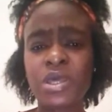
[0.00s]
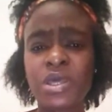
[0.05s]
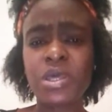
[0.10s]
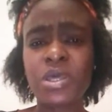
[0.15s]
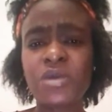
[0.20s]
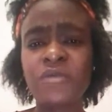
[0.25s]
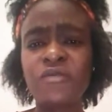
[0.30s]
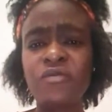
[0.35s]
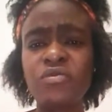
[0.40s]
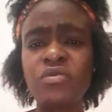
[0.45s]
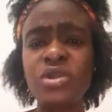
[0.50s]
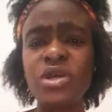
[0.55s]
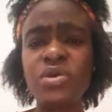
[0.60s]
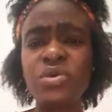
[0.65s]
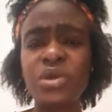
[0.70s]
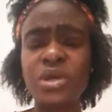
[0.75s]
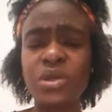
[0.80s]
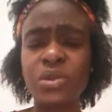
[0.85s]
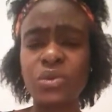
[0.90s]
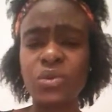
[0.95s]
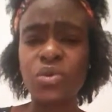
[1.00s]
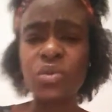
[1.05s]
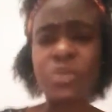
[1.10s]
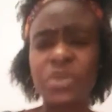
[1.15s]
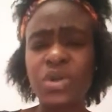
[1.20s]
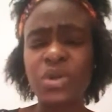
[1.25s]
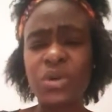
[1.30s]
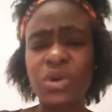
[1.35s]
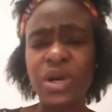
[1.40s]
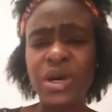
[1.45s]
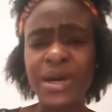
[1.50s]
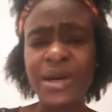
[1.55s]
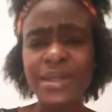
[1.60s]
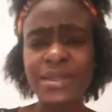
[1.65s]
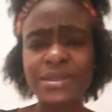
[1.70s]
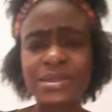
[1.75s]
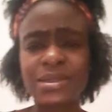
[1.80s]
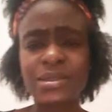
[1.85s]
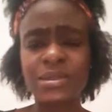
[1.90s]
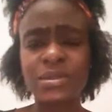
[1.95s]
if only you can open your
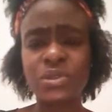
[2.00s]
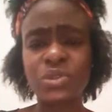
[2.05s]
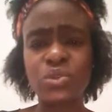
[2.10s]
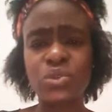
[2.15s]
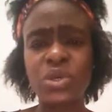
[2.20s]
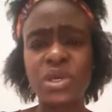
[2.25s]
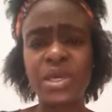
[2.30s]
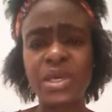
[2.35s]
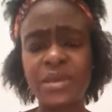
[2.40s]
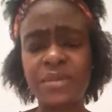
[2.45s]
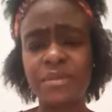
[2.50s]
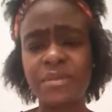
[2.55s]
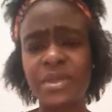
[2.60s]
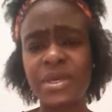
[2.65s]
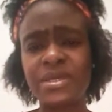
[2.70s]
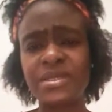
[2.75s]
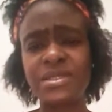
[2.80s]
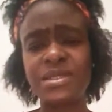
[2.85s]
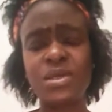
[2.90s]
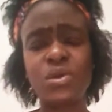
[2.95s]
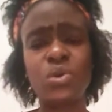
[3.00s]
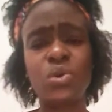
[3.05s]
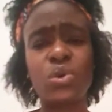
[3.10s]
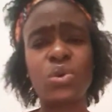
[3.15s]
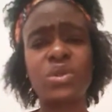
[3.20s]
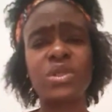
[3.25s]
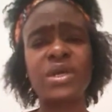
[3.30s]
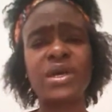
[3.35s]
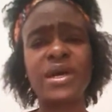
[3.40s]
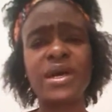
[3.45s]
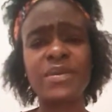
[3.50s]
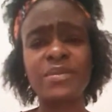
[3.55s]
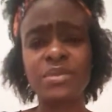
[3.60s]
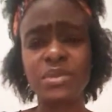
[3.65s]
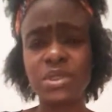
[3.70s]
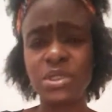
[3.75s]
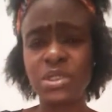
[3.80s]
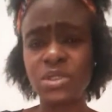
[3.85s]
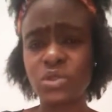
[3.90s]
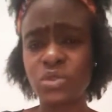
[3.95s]
heart to Him and say, God, come
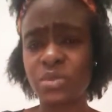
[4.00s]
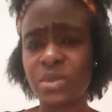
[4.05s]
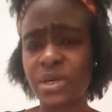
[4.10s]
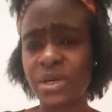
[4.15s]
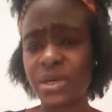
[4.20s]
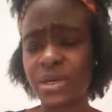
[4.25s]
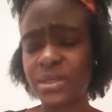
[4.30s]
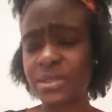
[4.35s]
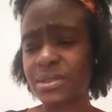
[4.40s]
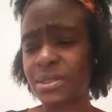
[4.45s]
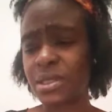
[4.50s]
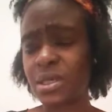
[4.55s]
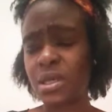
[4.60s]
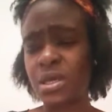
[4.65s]
into my heart